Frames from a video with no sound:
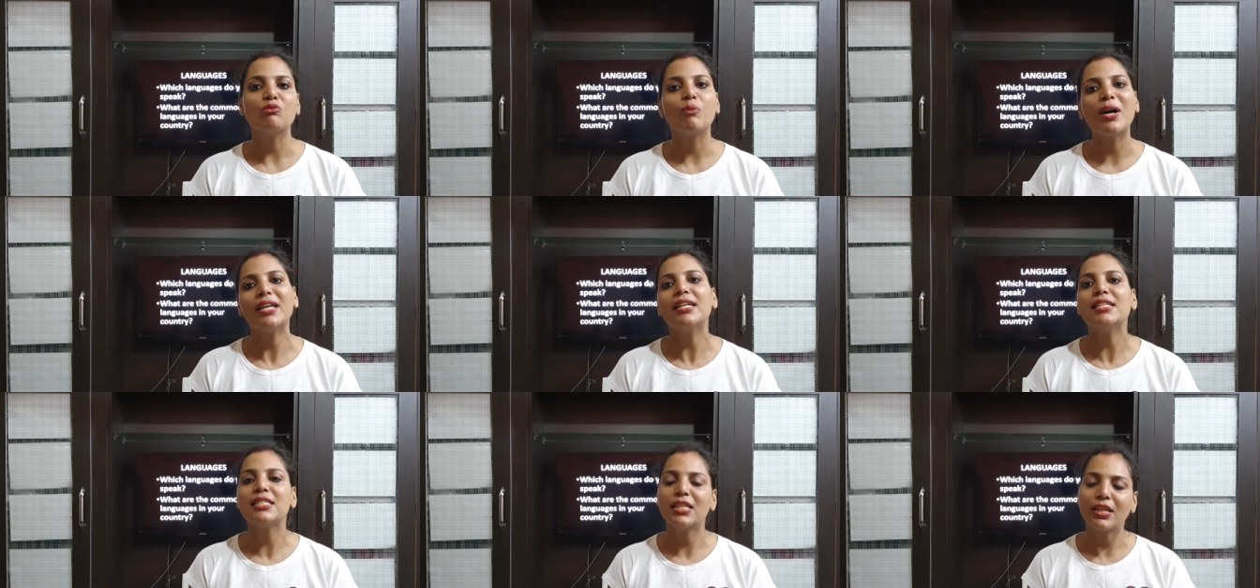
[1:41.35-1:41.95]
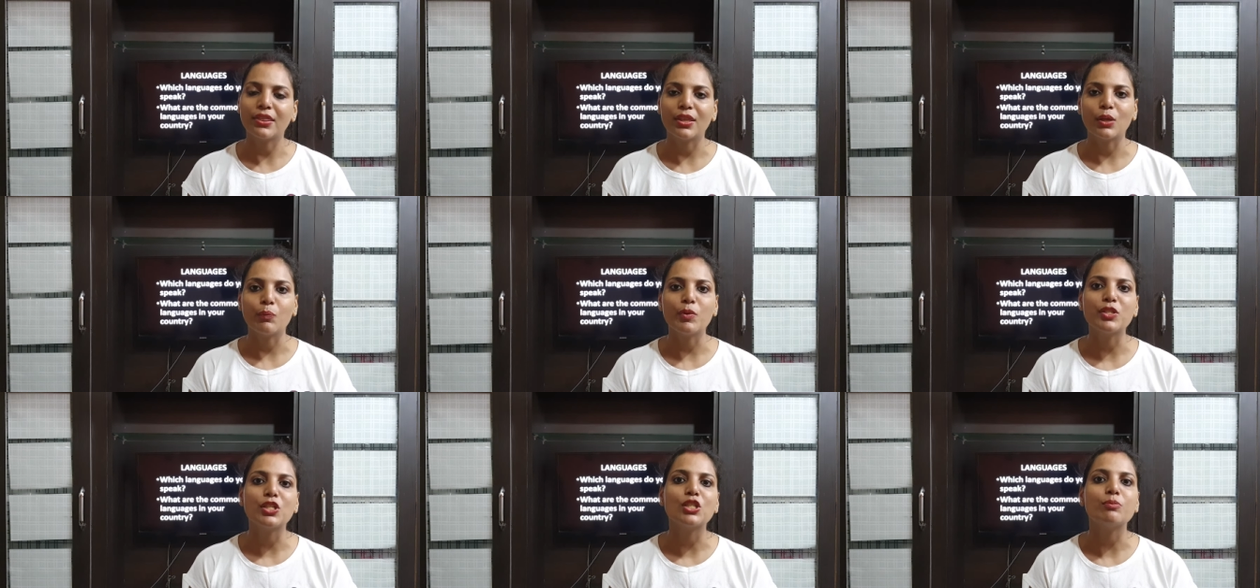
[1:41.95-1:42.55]
One is Hindi,
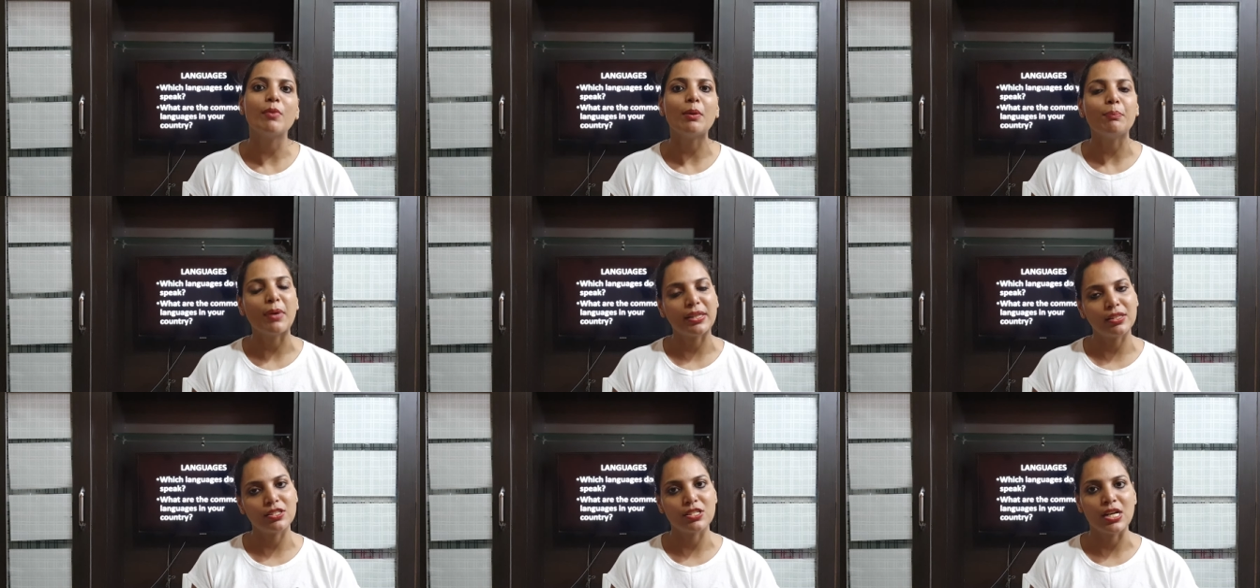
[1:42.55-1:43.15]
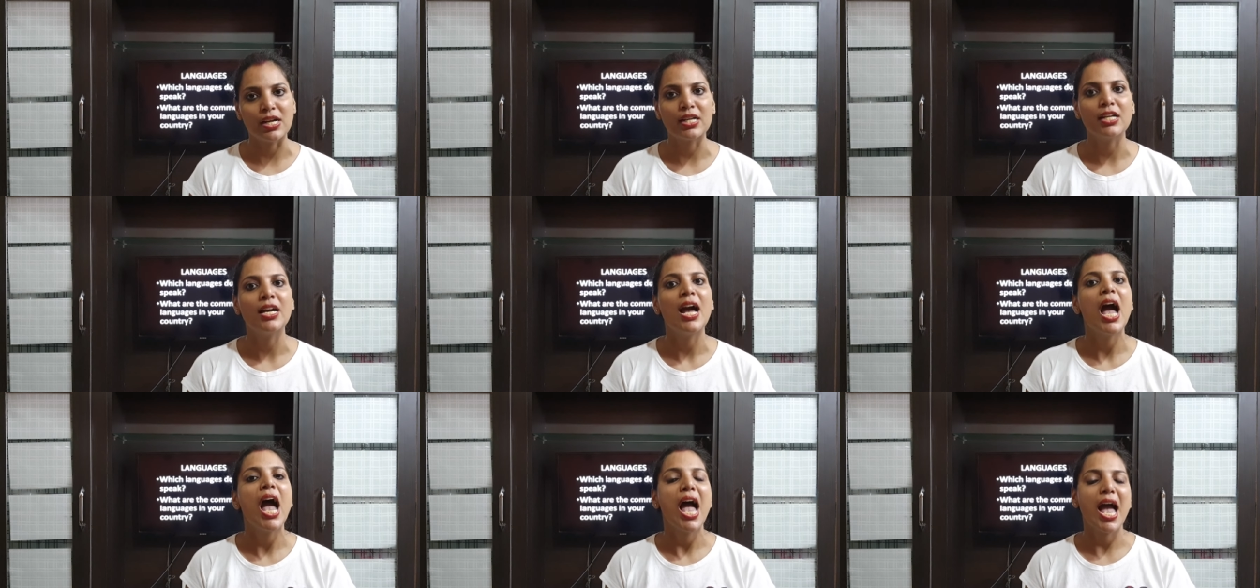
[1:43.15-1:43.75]
which is my mother tongue,
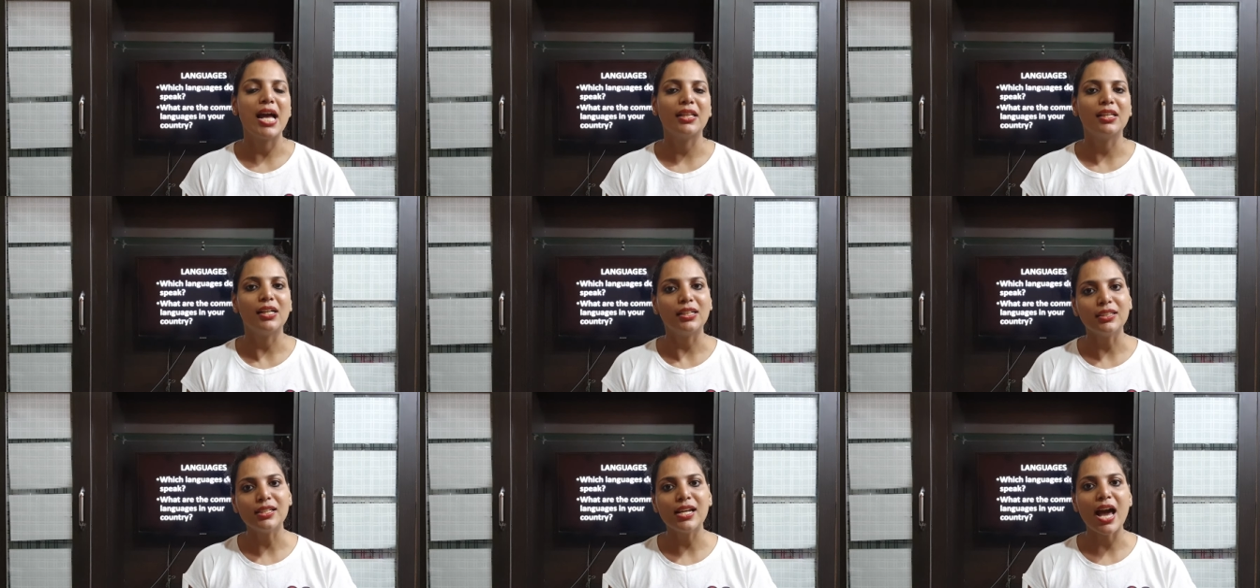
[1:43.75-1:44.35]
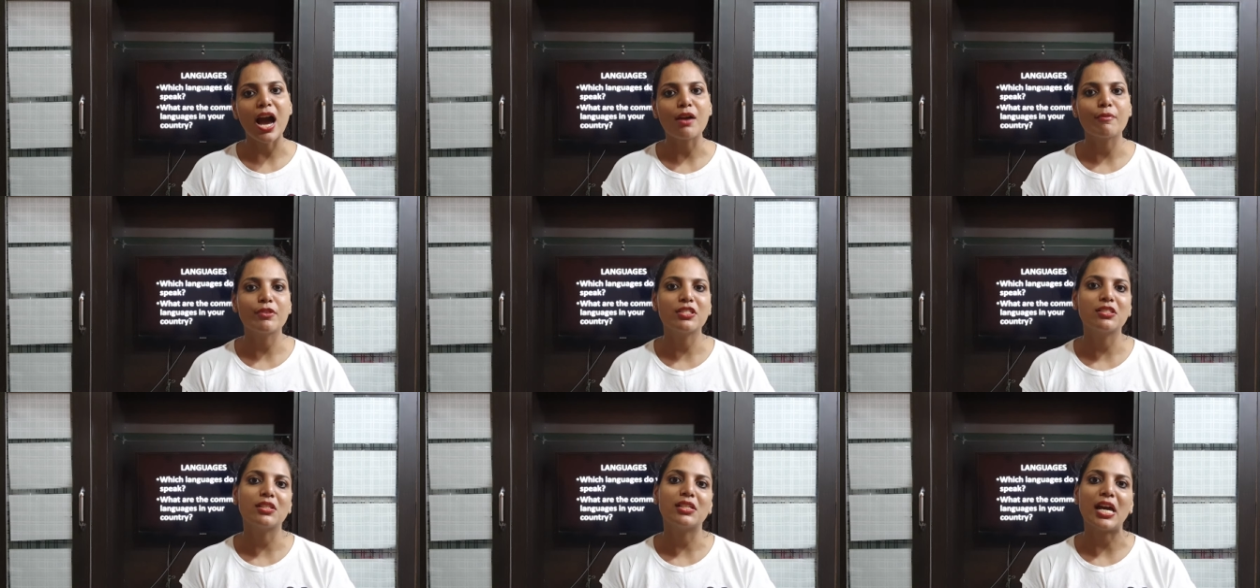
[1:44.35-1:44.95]
and the other
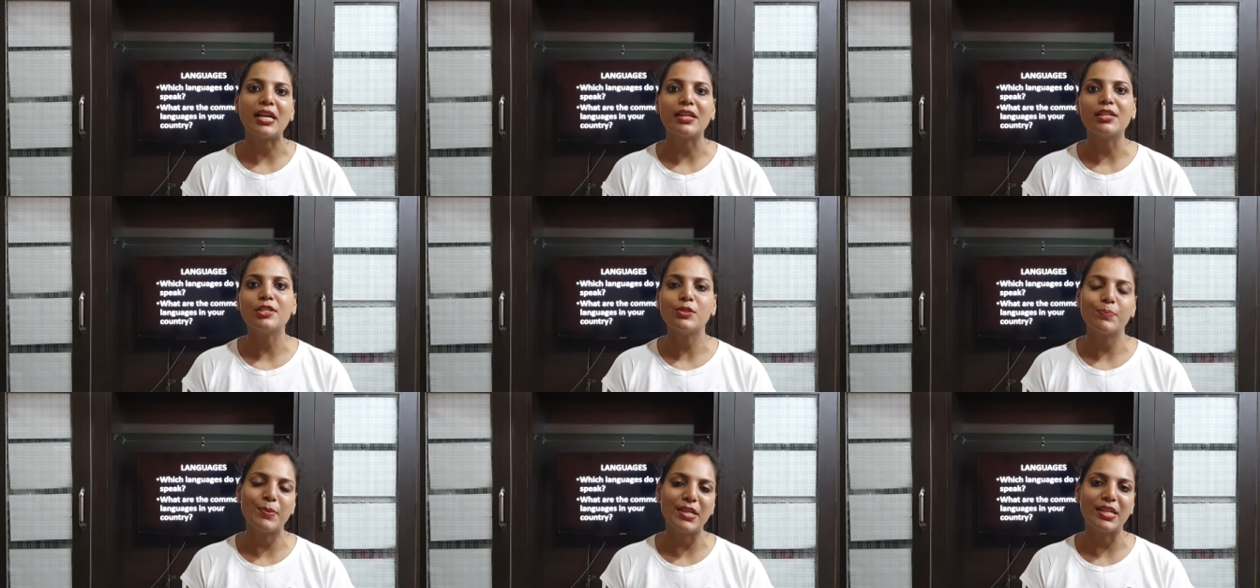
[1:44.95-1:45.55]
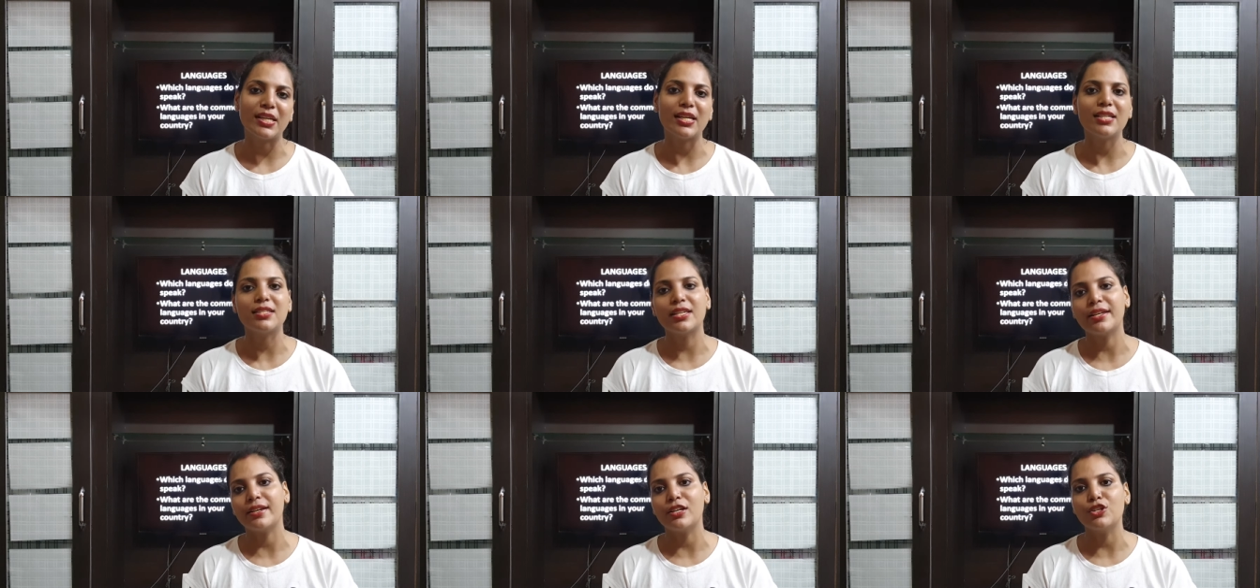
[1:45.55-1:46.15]
language that I can speak is
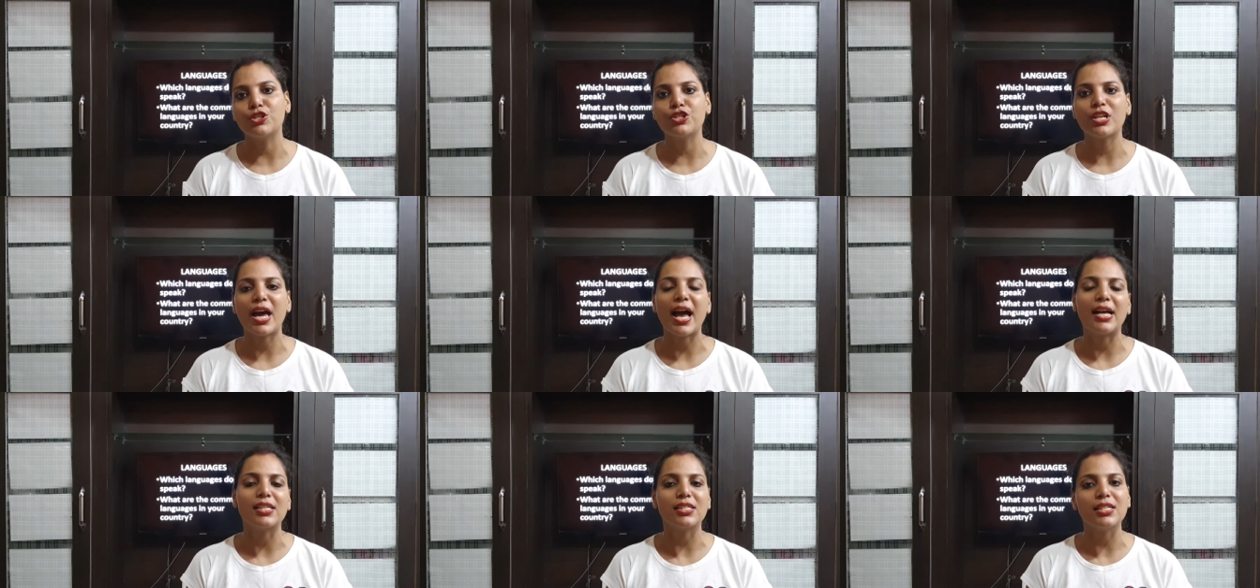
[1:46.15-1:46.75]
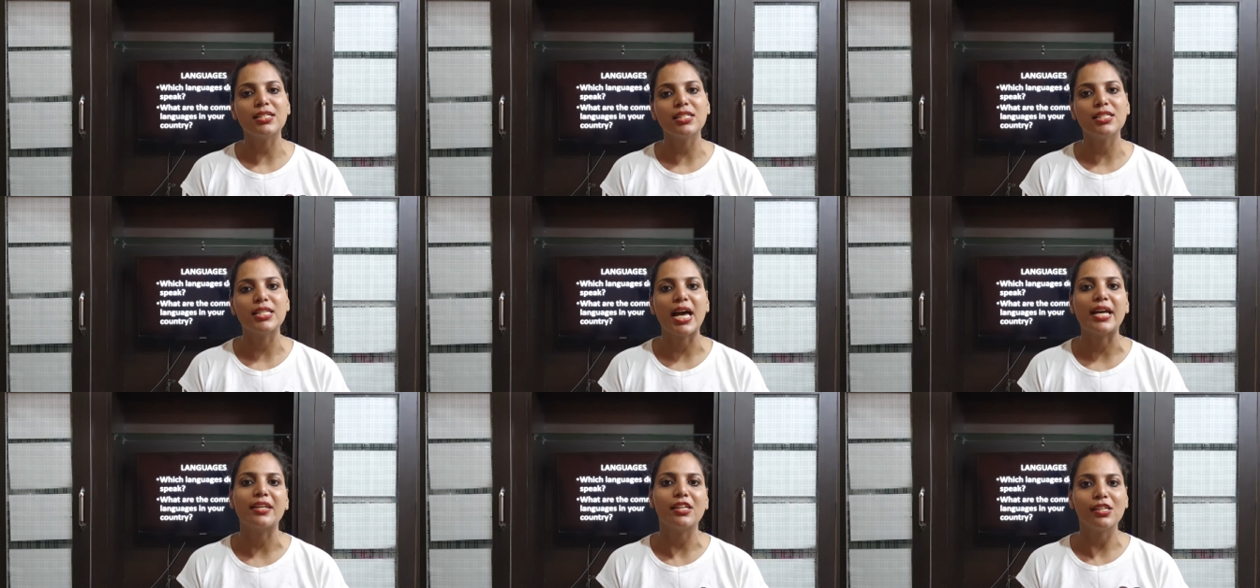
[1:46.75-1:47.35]
English as it is
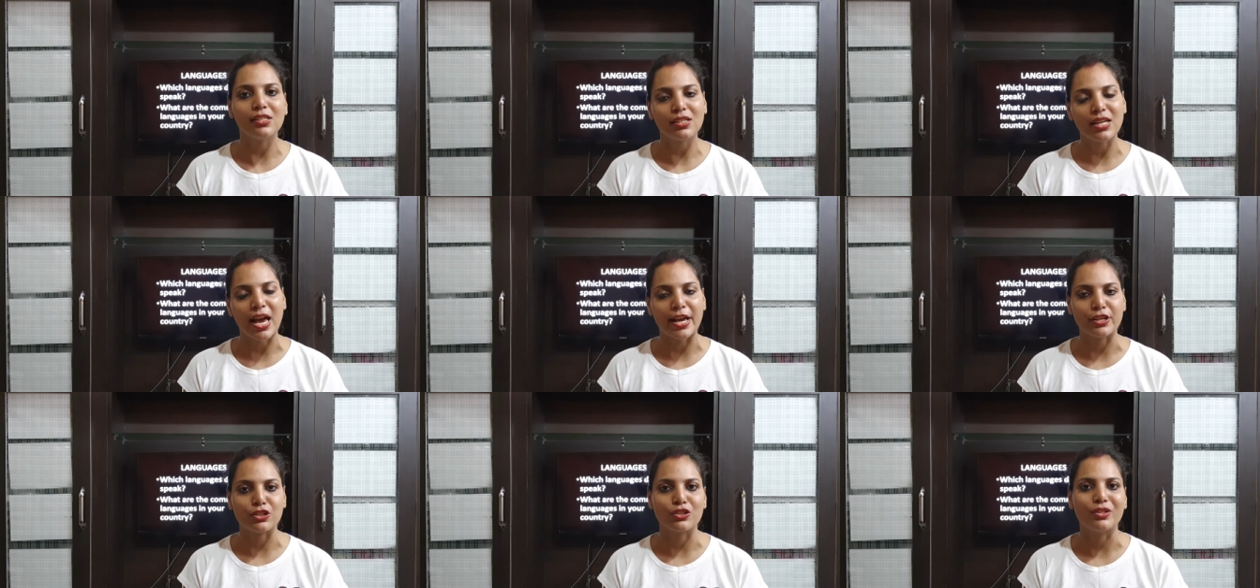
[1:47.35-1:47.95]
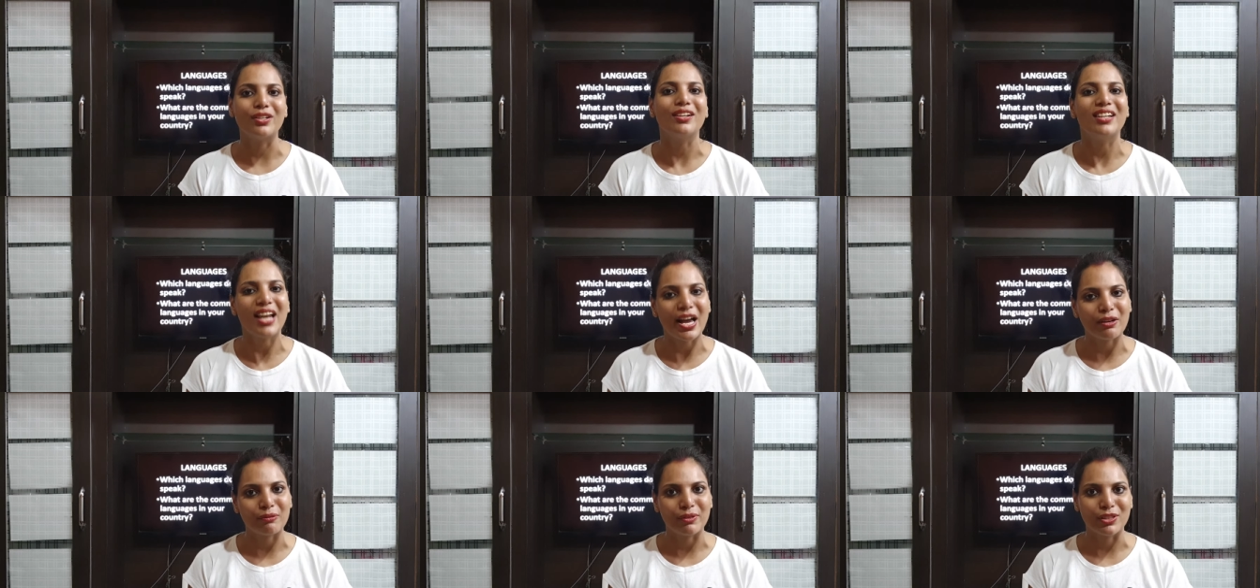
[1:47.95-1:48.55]
an international
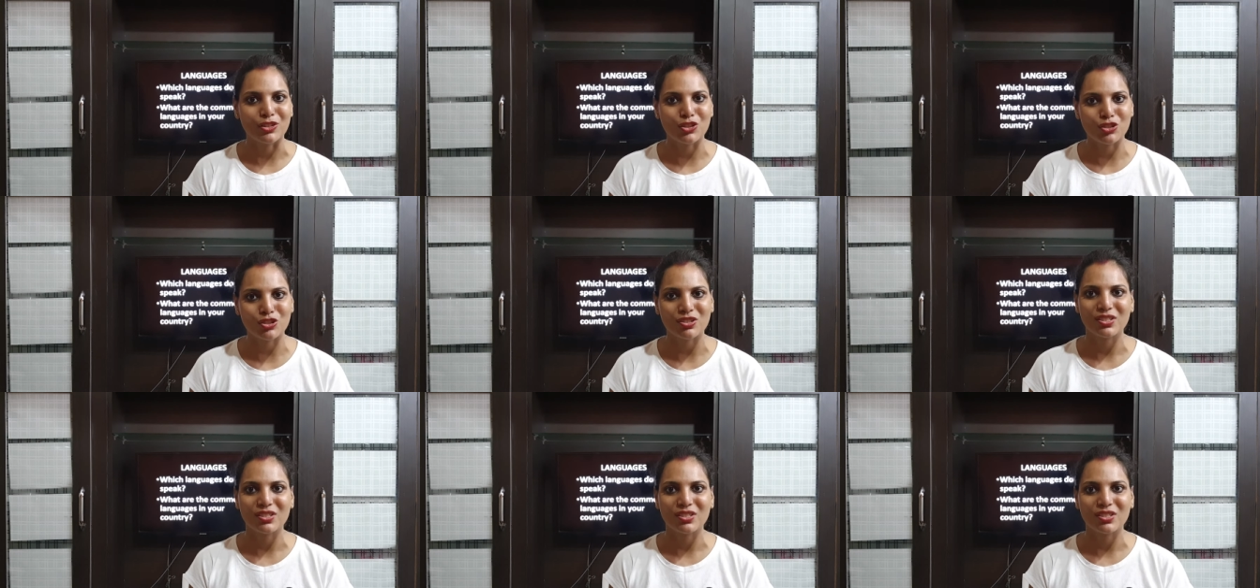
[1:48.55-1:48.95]
language.